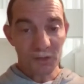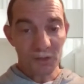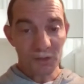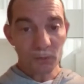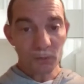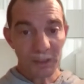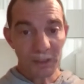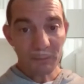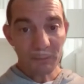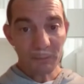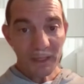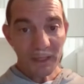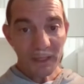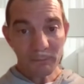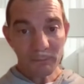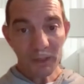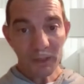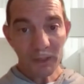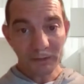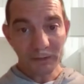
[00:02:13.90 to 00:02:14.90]
So keep
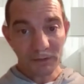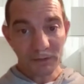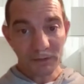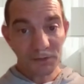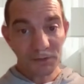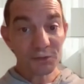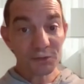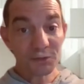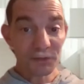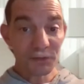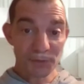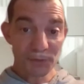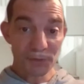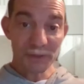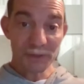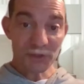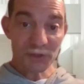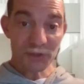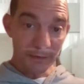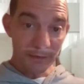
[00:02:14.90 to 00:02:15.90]
that in mind. Two, you
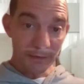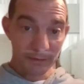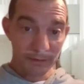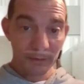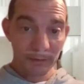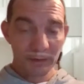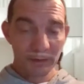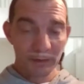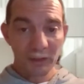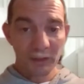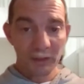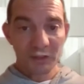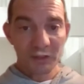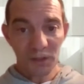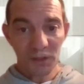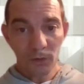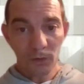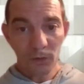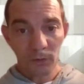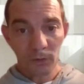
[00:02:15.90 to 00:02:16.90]
should be trained.
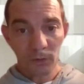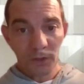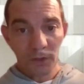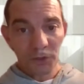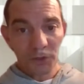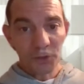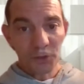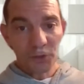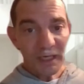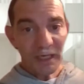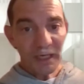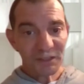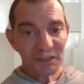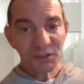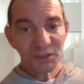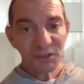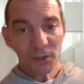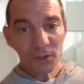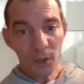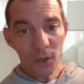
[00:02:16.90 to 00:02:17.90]
So you
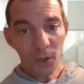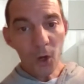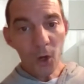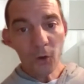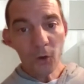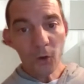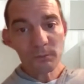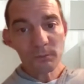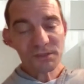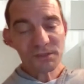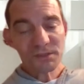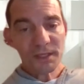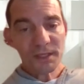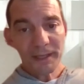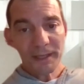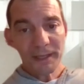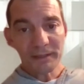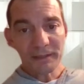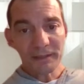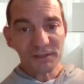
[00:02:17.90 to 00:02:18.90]
can actually go to
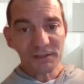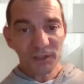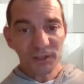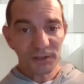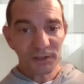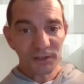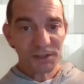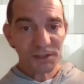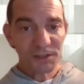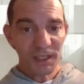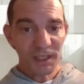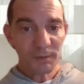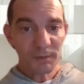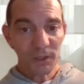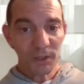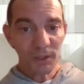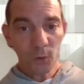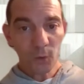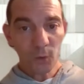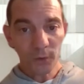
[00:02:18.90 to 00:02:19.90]
OMS and search
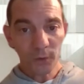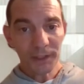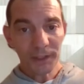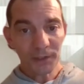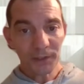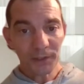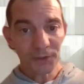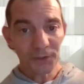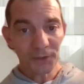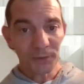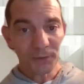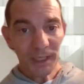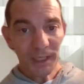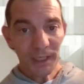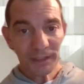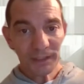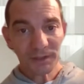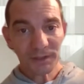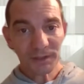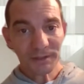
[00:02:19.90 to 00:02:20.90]
TMD coordinator and
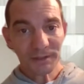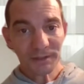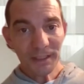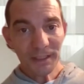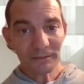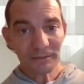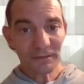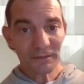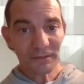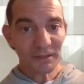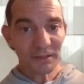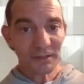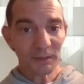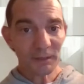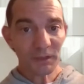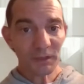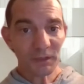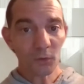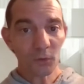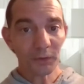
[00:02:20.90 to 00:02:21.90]
you can actually take the
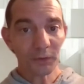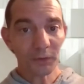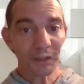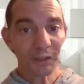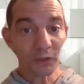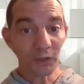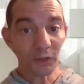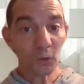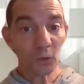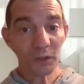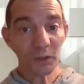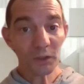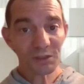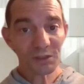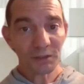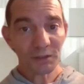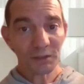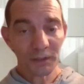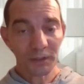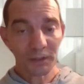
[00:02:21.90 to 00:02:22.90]
TMD coordinator
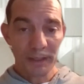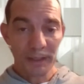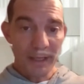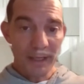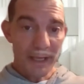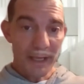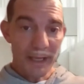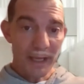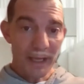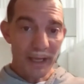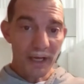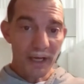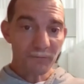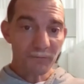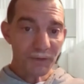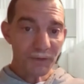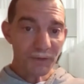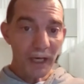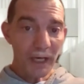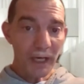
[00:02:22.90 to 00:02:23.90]
course.
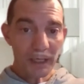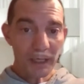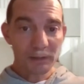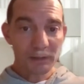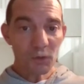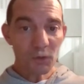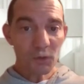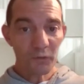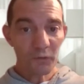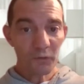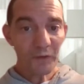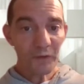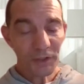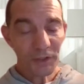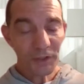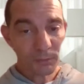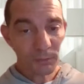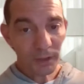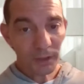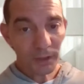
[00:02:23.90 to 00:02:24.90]
And if you're highly
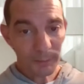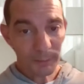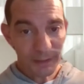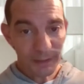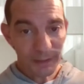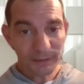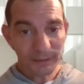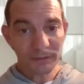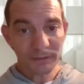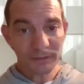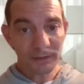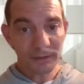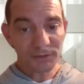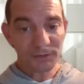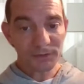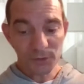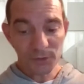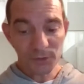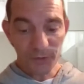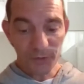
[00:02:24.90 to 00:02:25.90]
motivated, you can probably get it
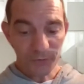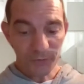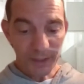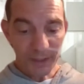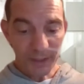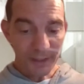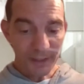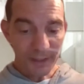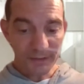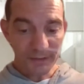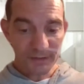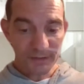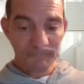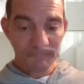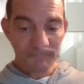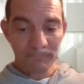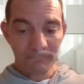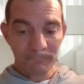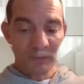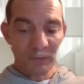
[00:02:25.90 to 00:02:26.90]
done in two to three
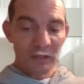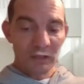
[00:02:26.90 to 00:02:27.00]
days.